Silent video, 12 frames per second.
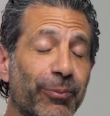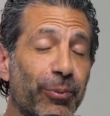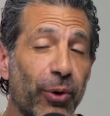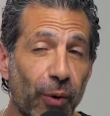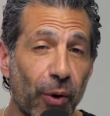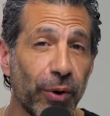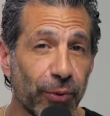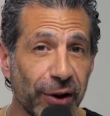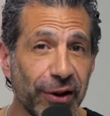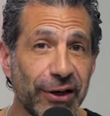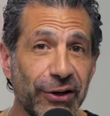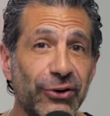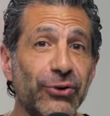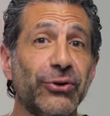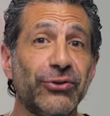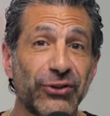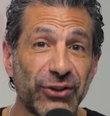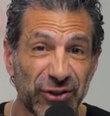But what we really need to do
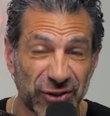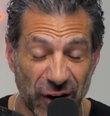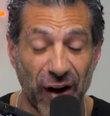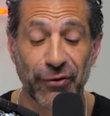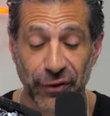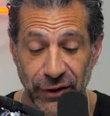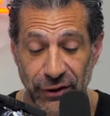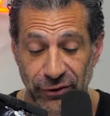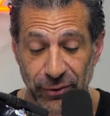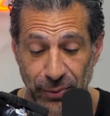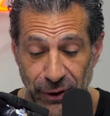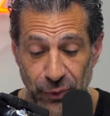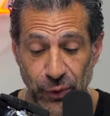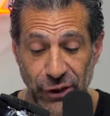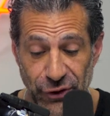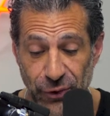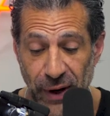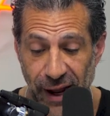is discover the discipline we
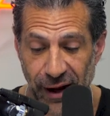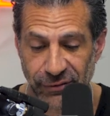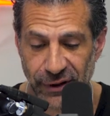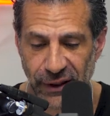do have.